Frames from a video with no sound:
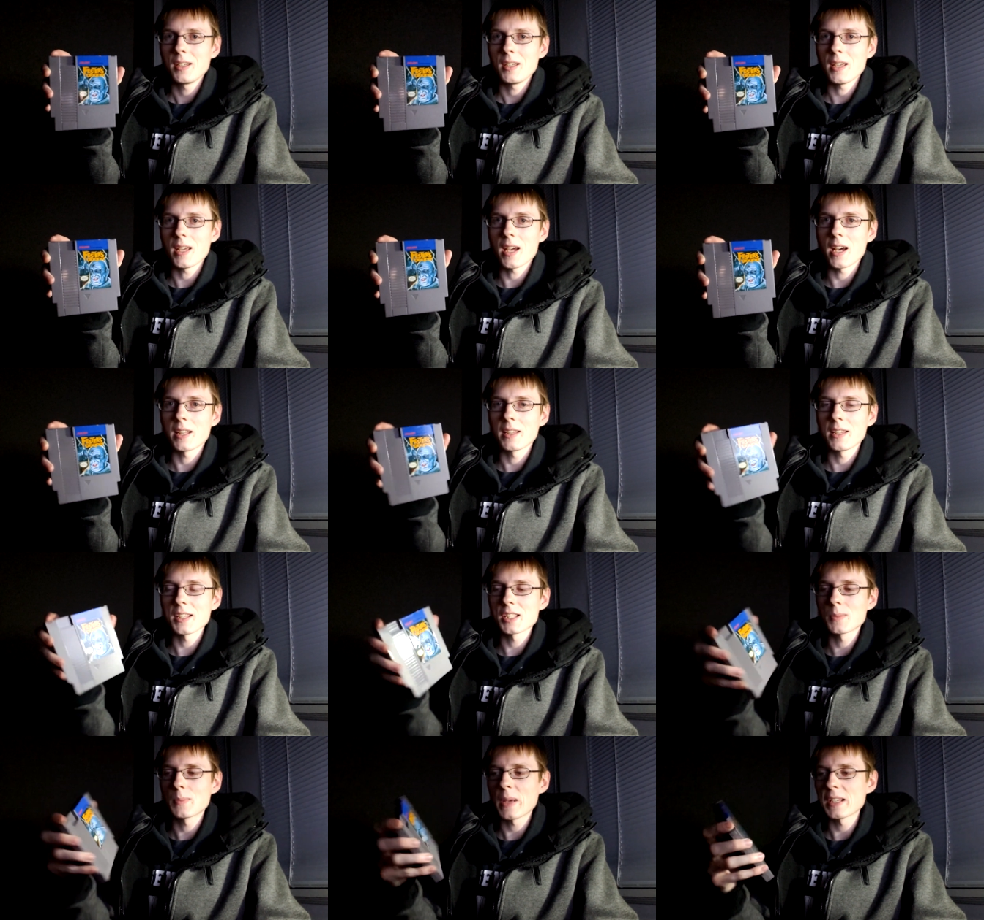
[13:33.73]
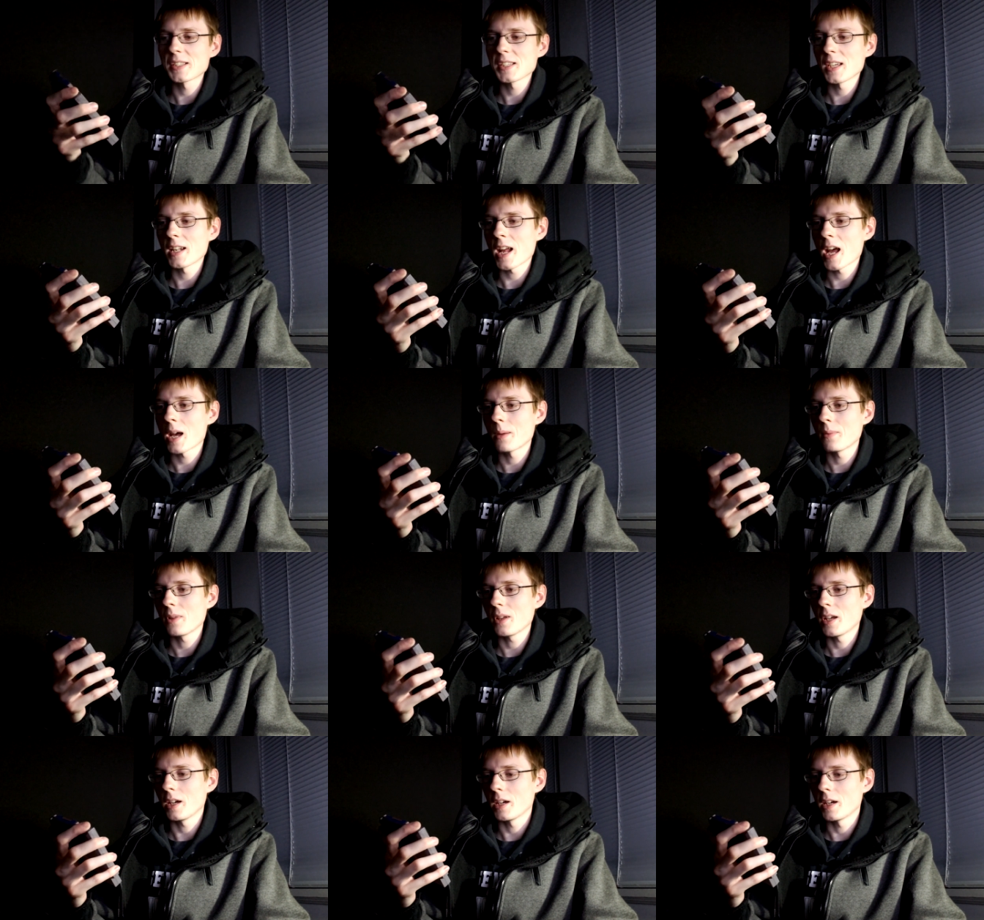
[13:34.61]
Yeah, this is basically an Ad,
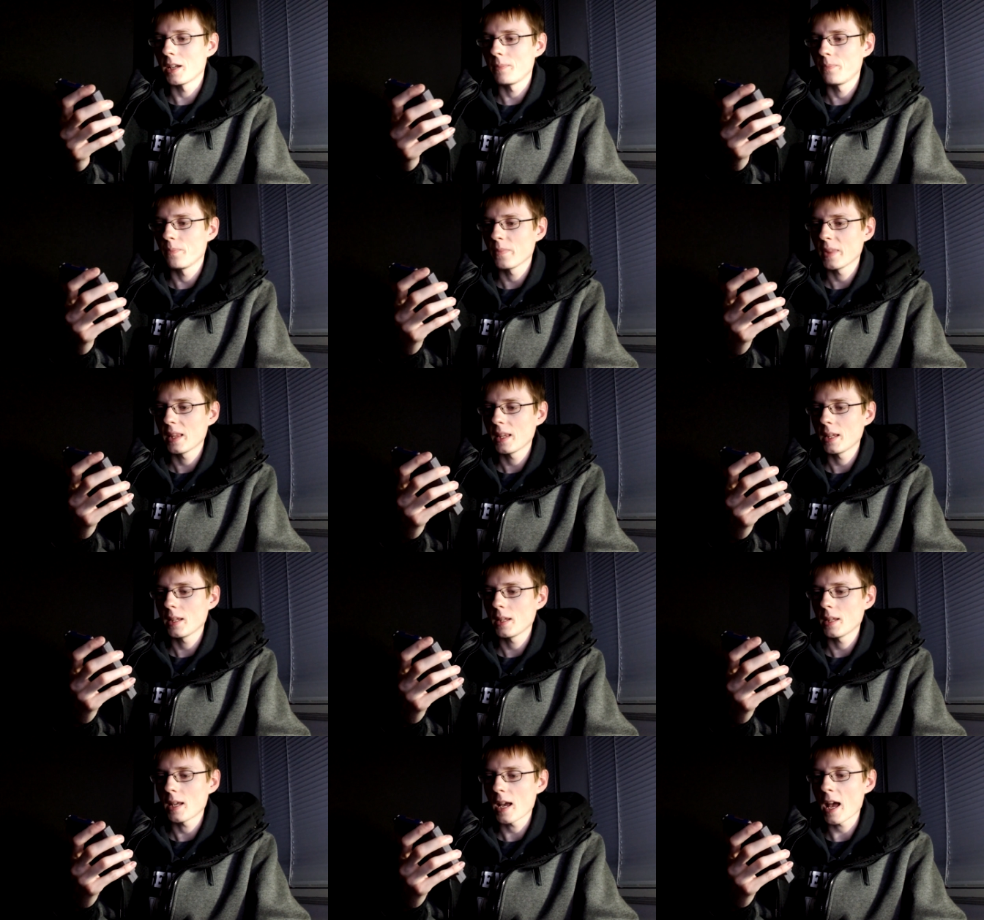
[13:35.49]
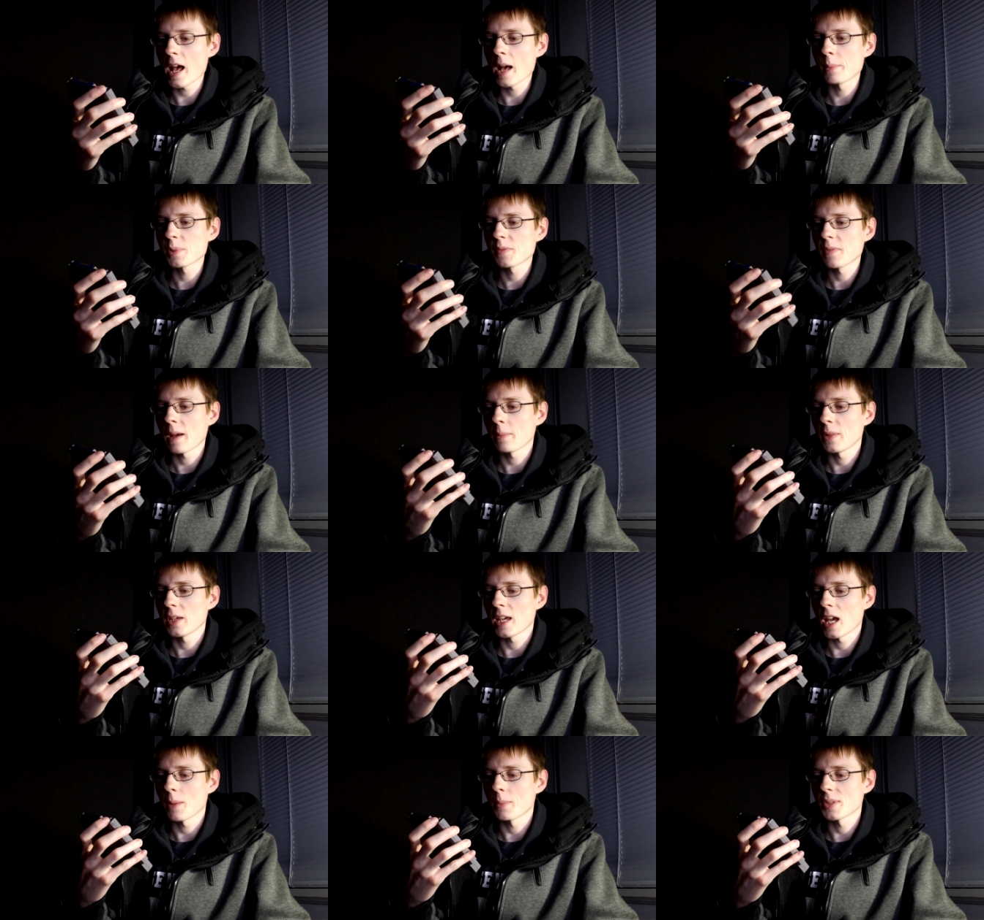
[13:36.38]
uh, Addams Family
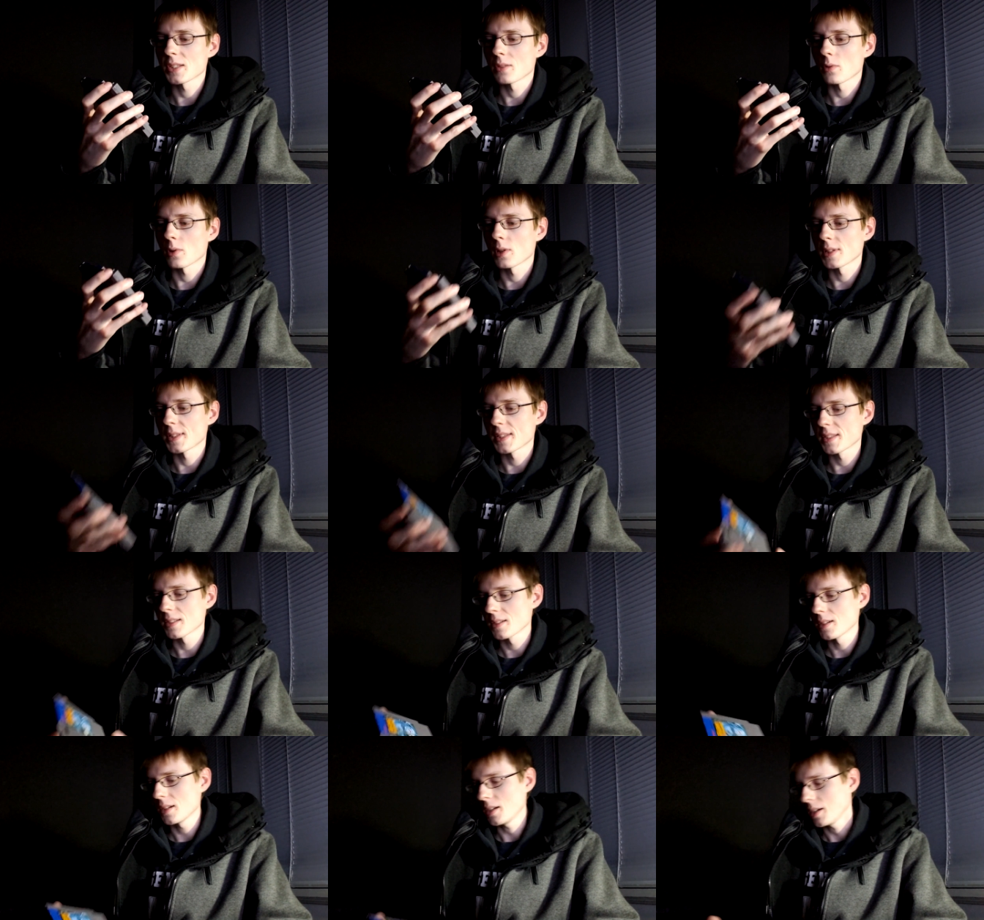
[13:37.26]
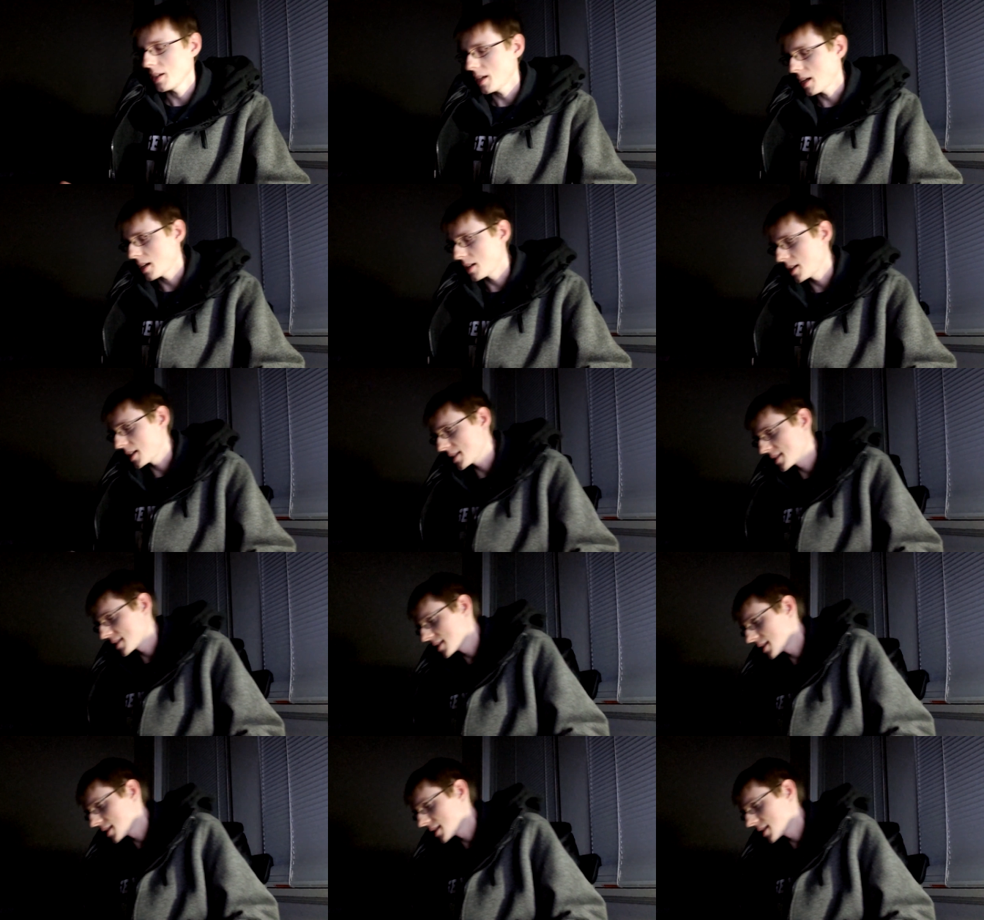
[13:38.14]
game of sorts, and it's